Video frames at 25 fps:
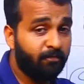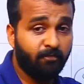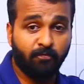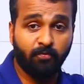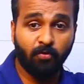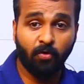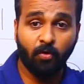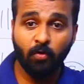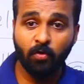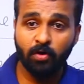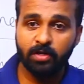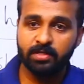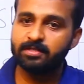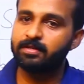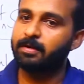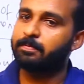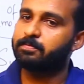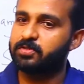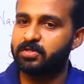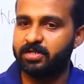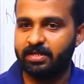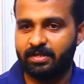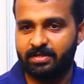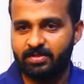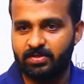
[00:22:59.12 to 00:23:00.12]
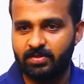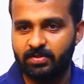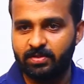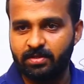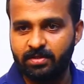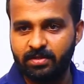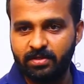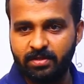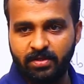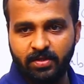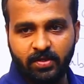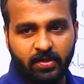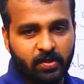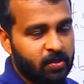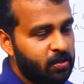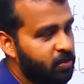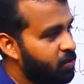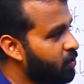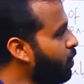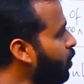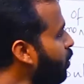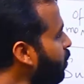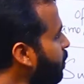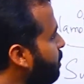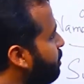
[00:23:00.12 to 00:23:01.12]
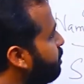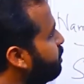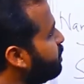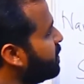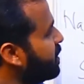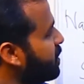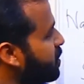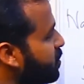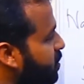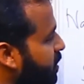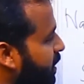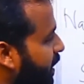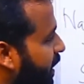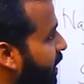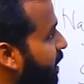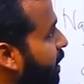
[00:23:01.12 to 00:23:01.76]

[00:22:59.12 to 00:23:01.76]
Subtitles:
four subshells. So shell